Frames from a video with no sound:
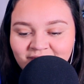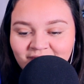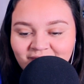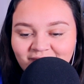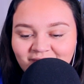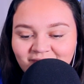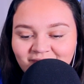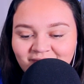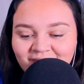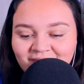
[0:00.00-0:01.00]

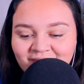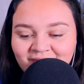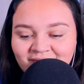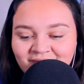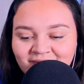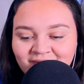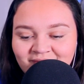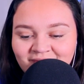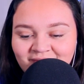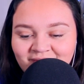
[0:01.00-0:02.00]

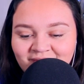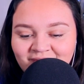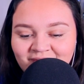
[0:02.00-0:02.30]
(not speaking)